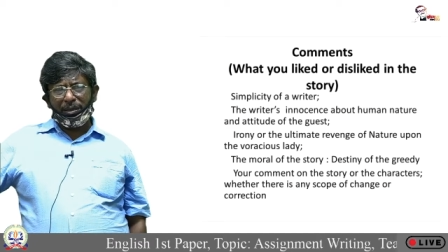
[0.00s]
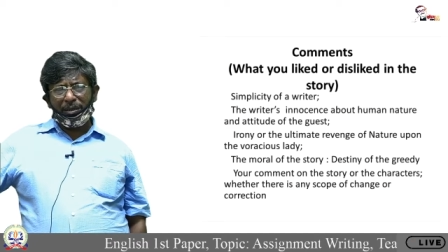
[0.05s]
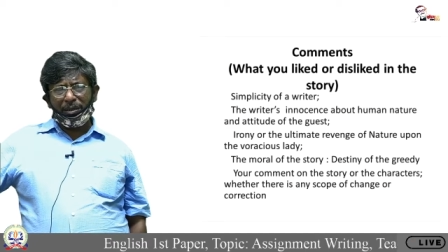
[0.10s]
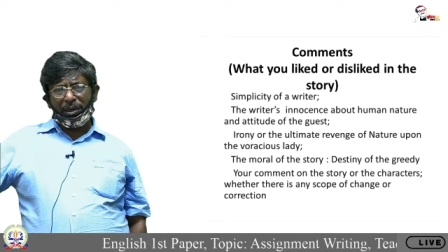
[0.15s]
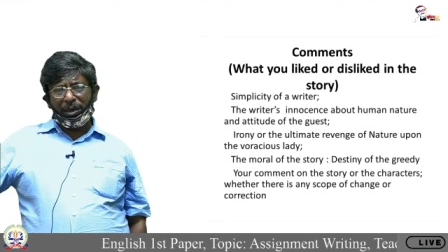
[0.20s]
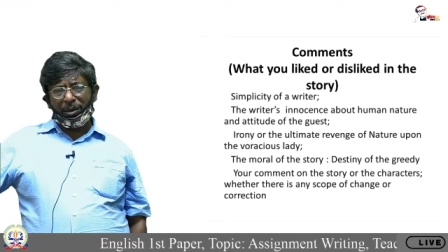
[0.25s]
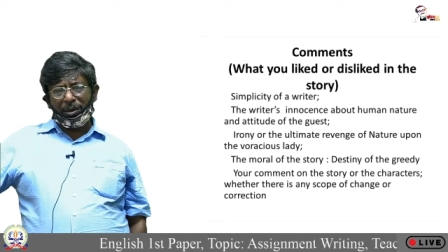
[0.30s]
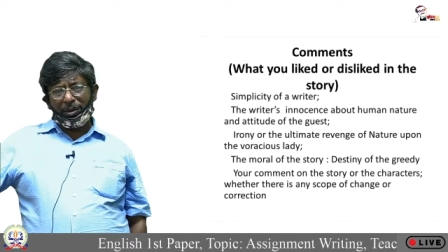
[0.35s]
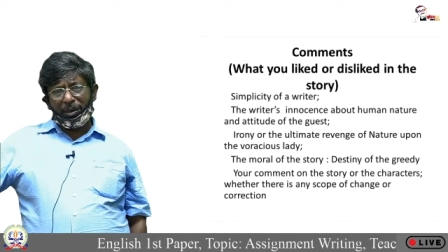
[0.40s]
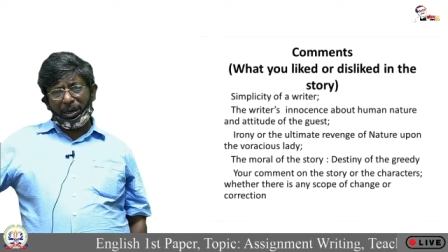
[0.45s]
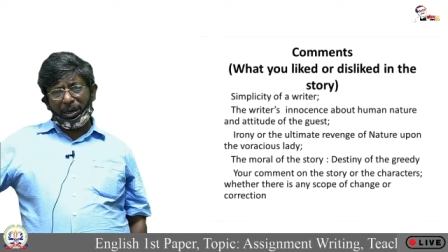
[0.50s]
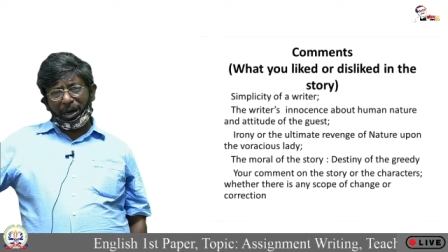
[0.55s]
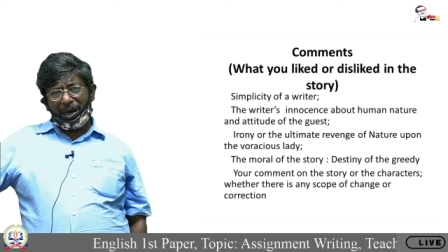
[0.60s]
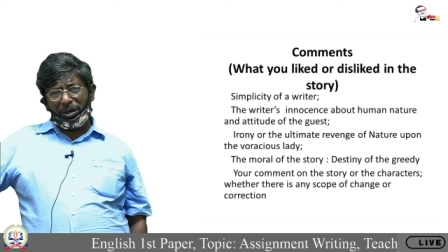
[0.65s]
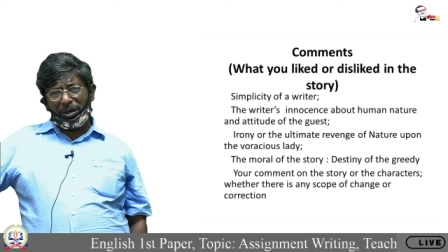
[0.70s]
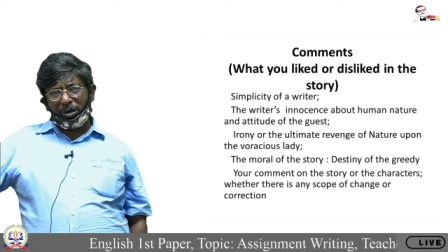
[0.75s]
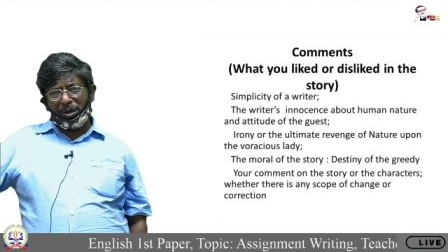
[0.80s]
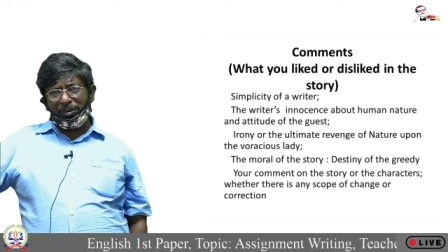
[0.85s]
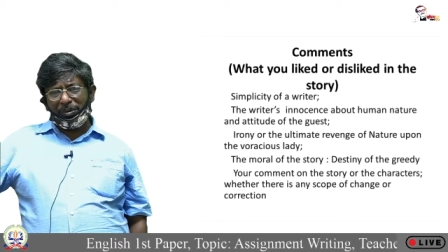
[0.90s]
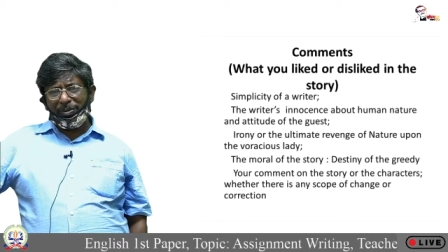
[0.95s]

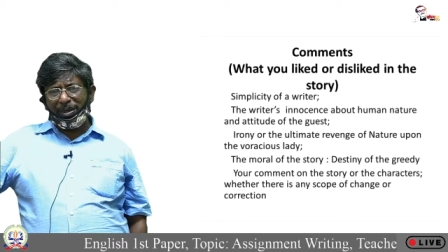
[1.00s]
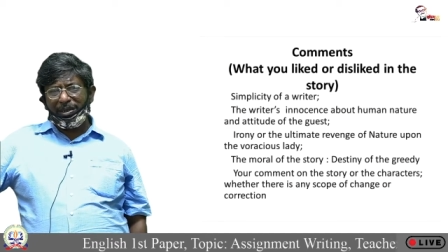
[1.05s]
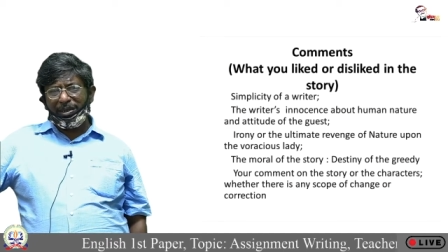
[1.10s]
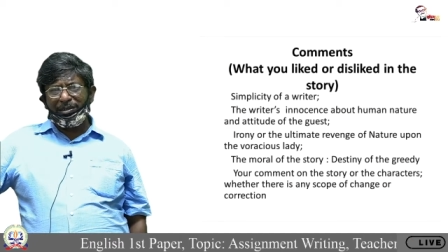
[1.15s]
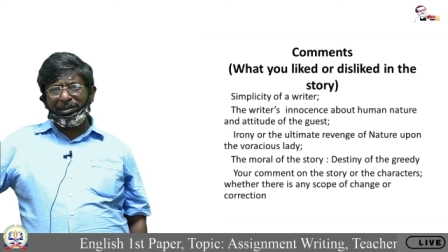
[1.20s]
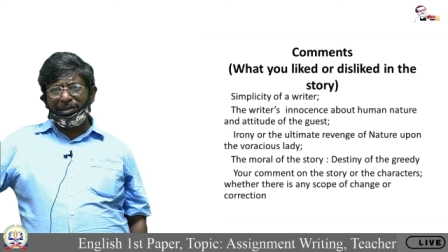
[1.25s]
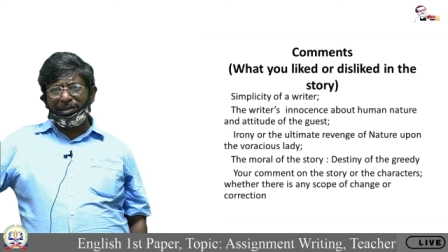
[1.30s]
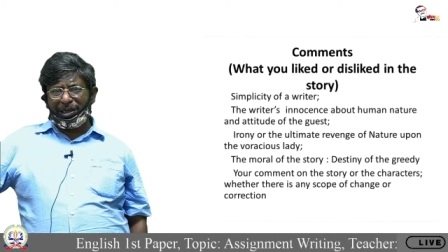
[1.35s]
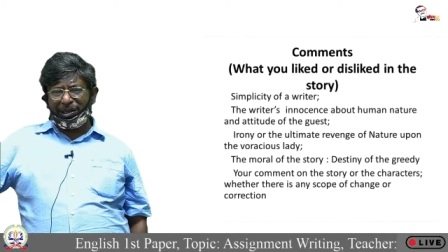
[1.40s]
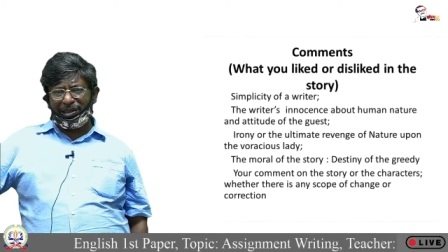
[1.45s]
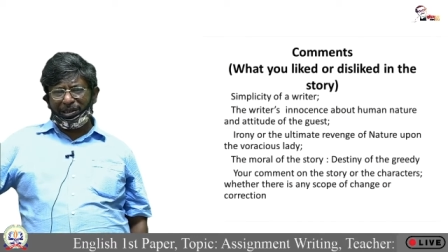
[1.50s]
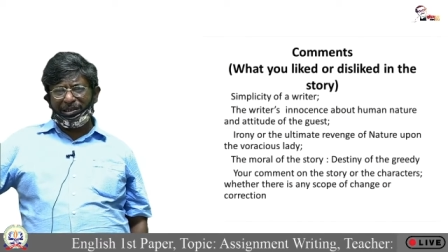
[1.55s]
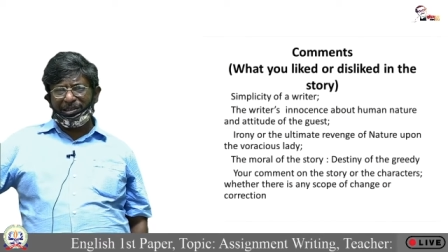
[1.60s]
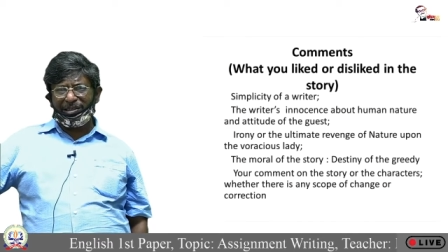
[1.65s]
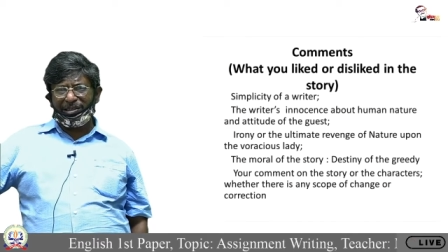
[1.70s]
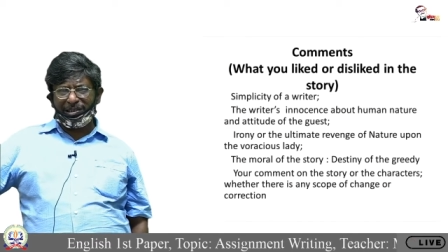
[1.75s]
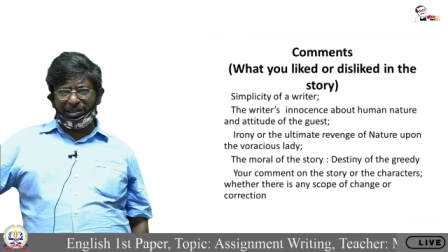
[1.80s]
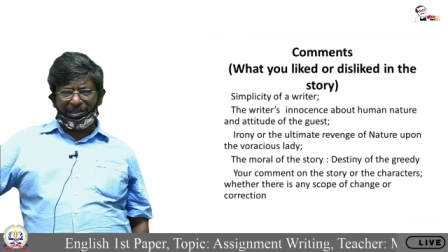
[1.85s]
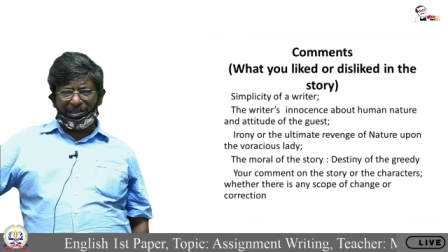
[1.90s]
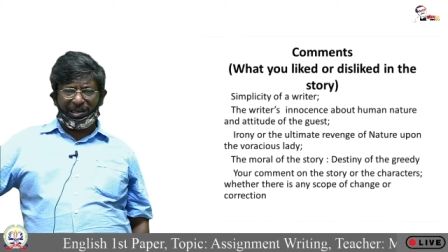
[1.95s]
irony means an
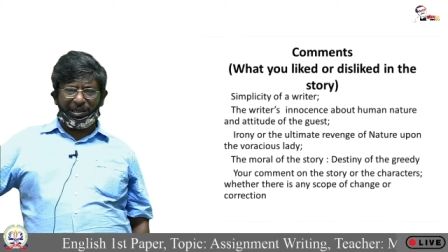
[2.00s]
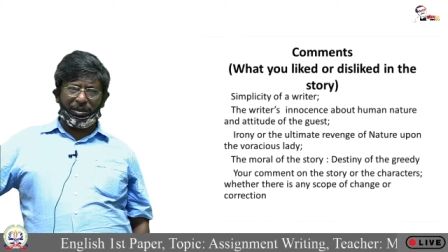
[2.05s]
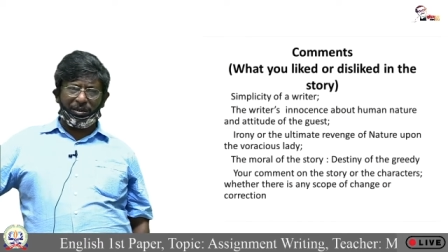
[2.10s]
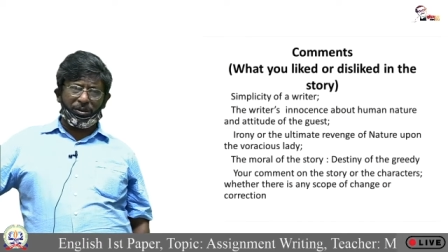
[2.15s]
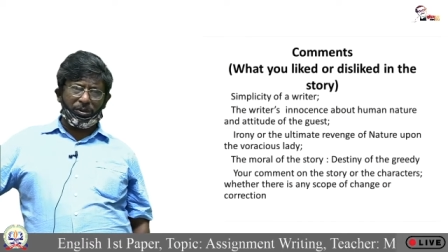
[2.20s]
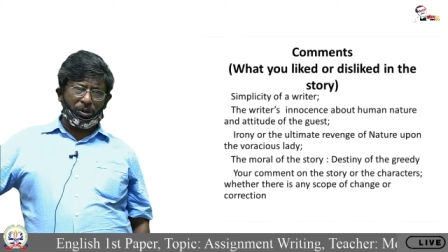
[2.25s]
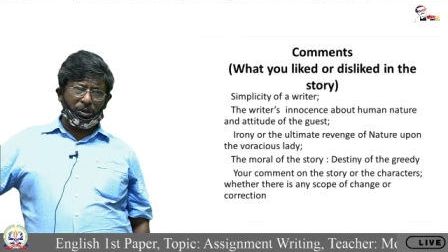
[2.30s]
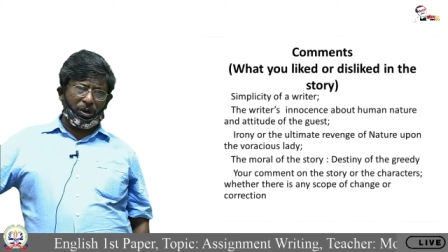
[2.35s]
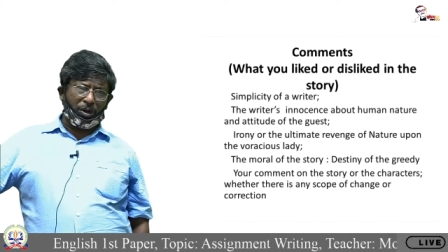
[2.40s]
incident